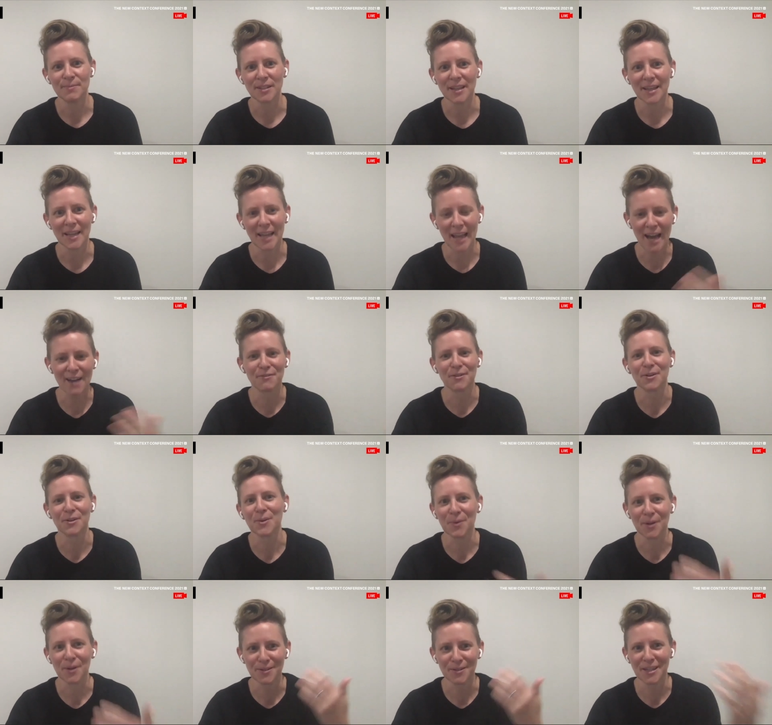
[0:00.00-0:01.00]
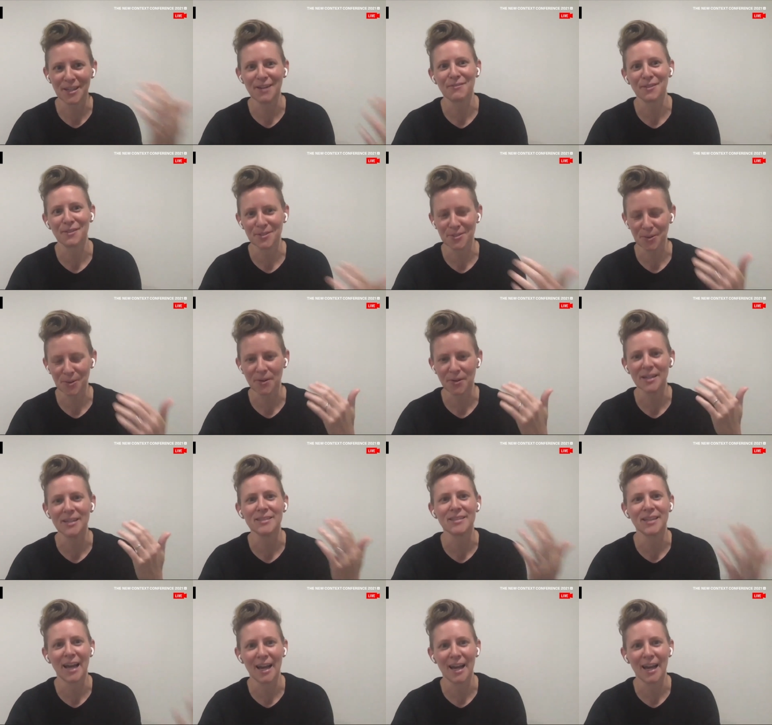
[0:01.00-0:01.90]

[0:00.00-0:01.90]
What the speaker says: to like have real quotes, have real stories,